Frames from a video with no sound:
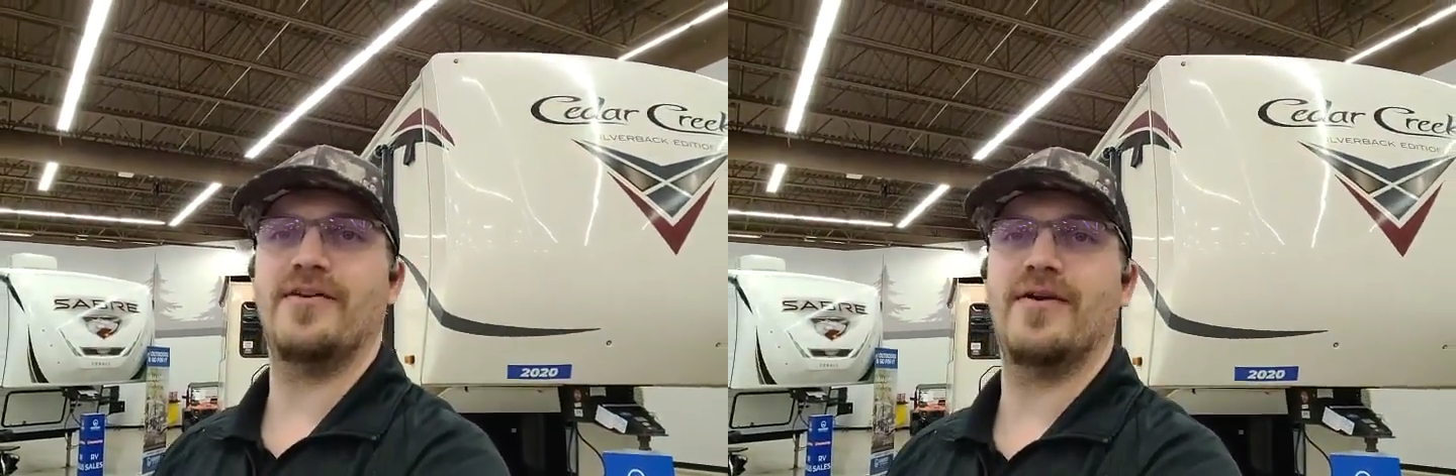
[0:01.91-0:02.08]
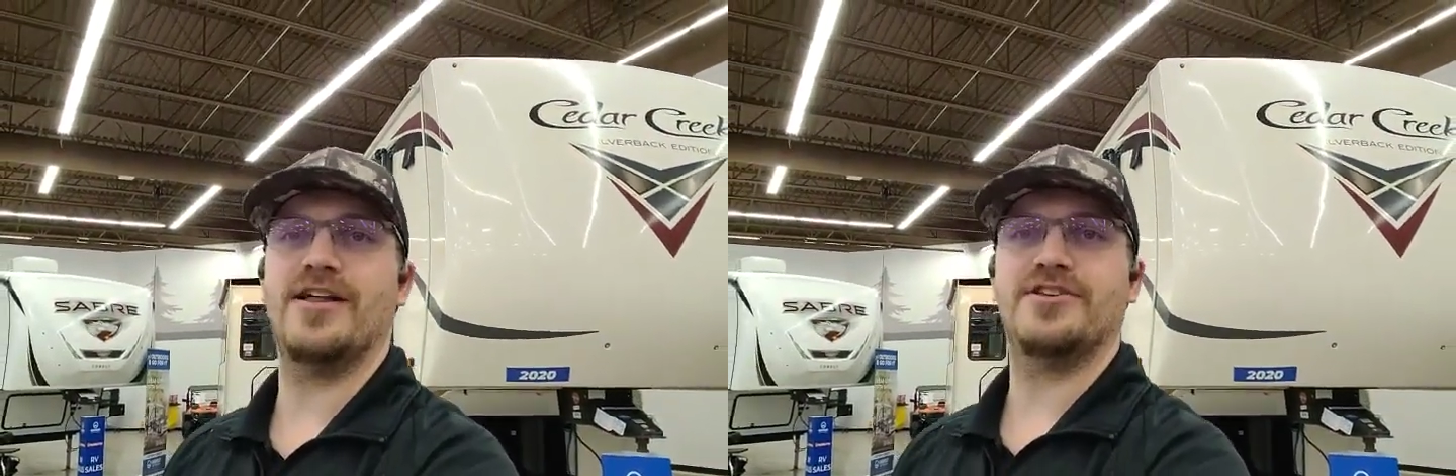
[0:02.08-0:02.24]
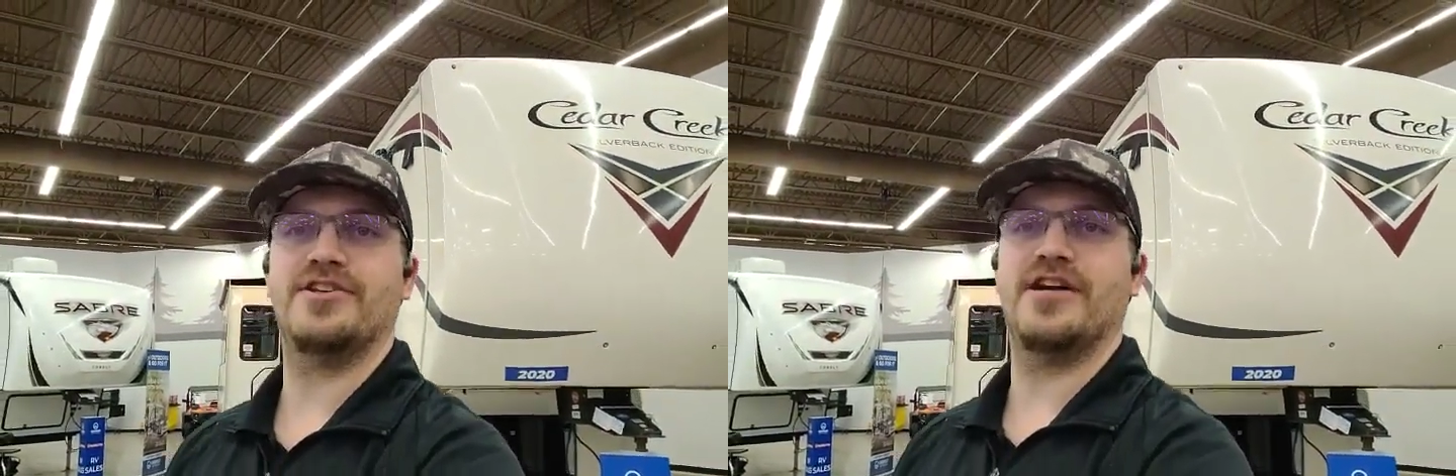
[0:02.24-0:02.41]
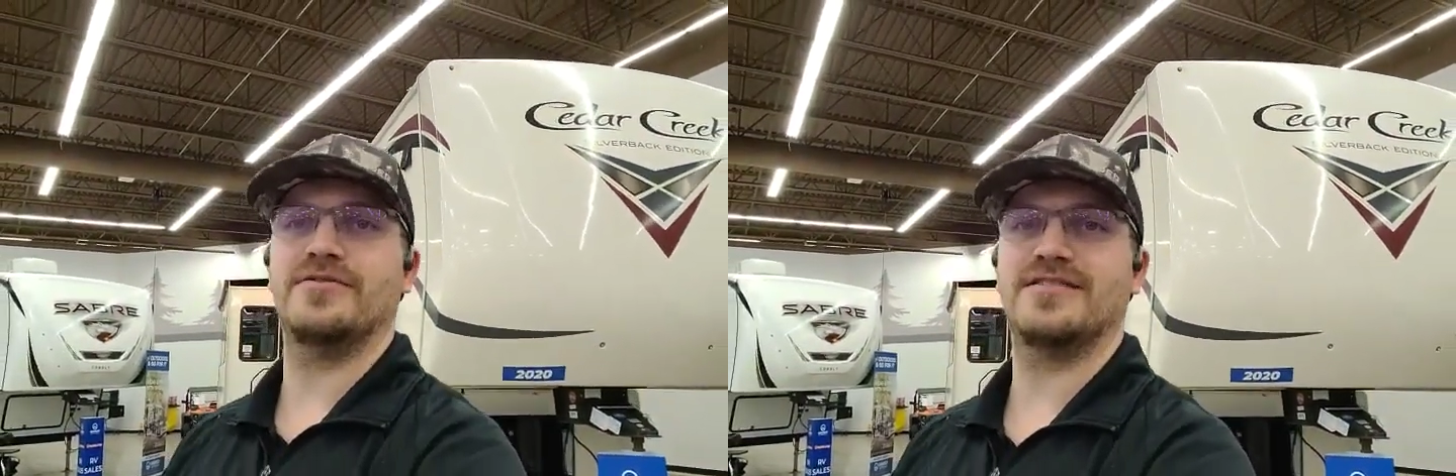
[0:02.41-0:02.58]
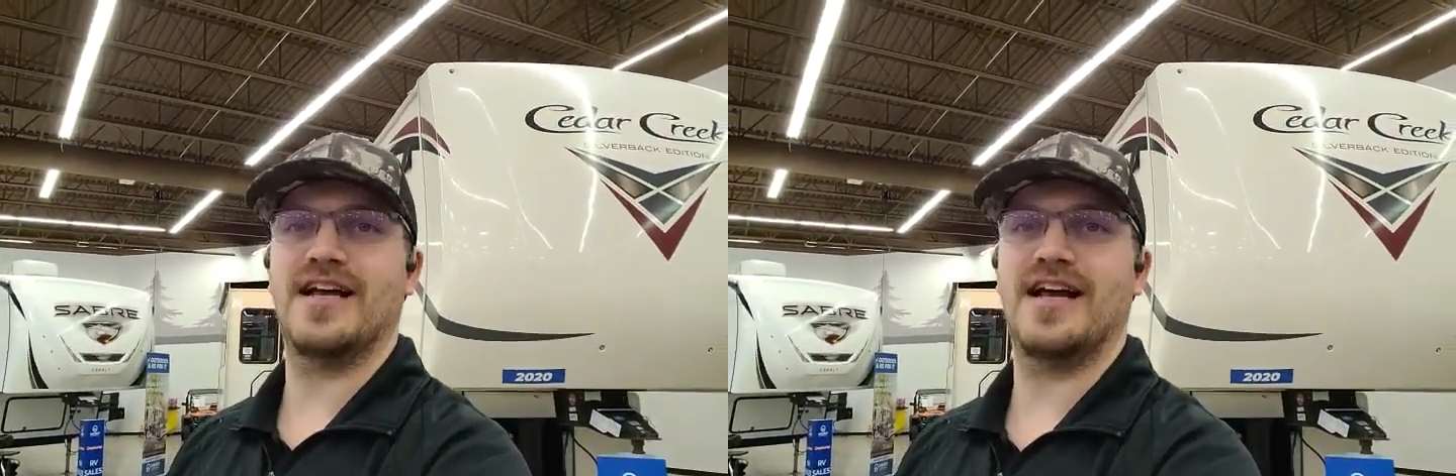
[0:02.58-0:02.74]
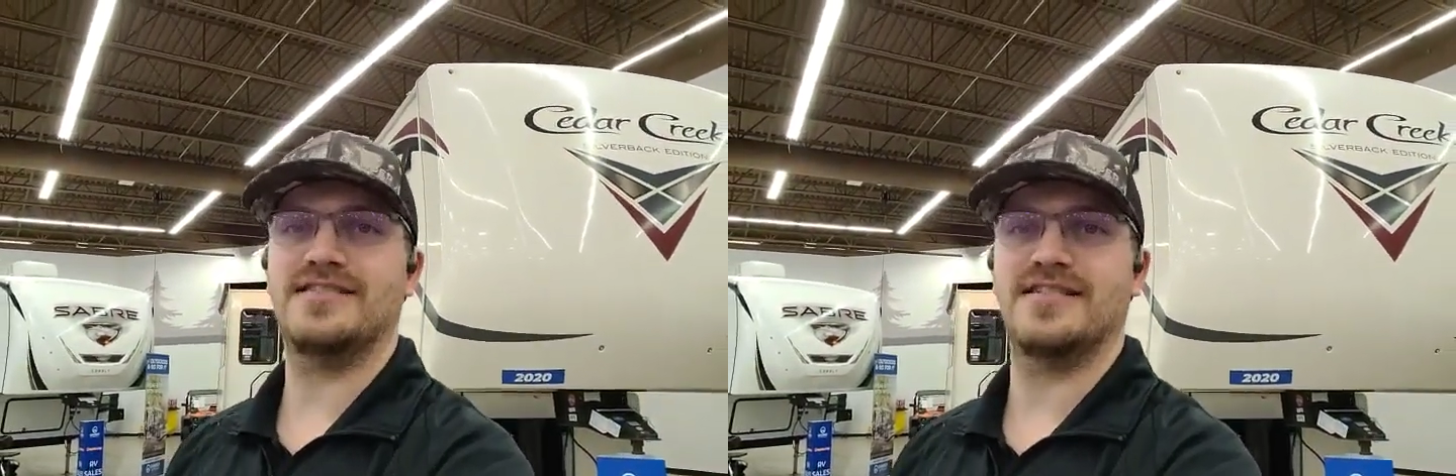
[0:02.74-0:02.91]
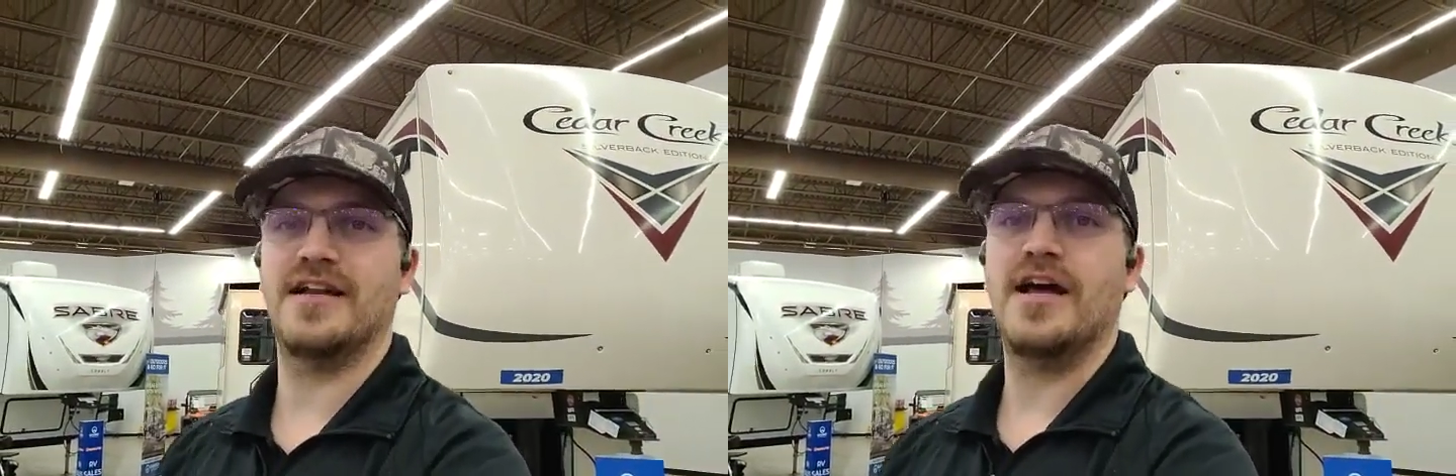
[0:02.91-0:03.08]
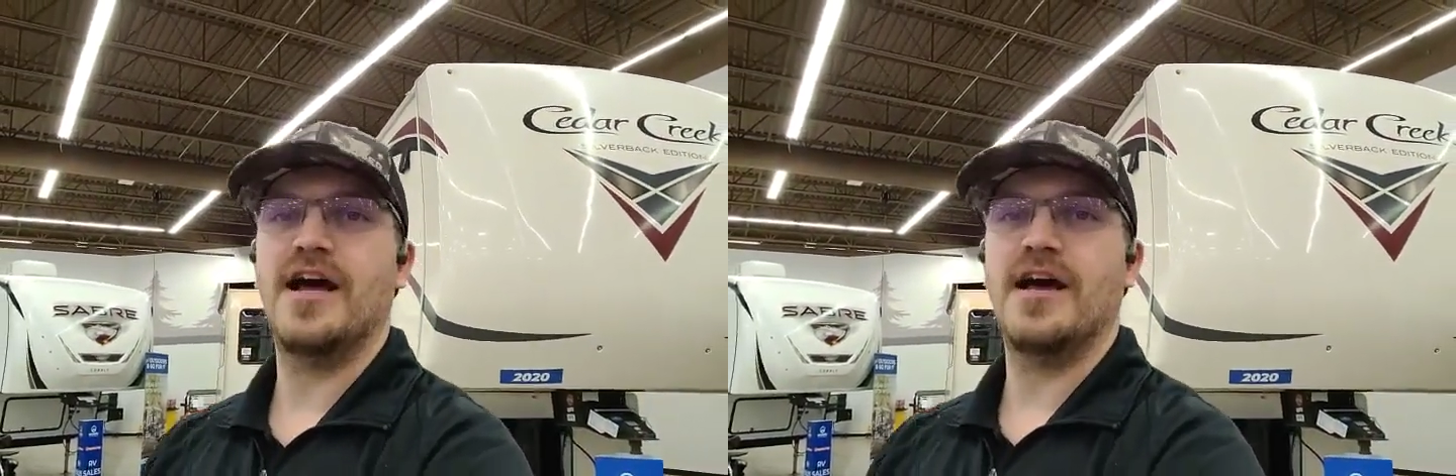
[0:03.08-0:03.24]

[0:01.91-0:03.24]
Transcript: in Rothschild, Wisconsin.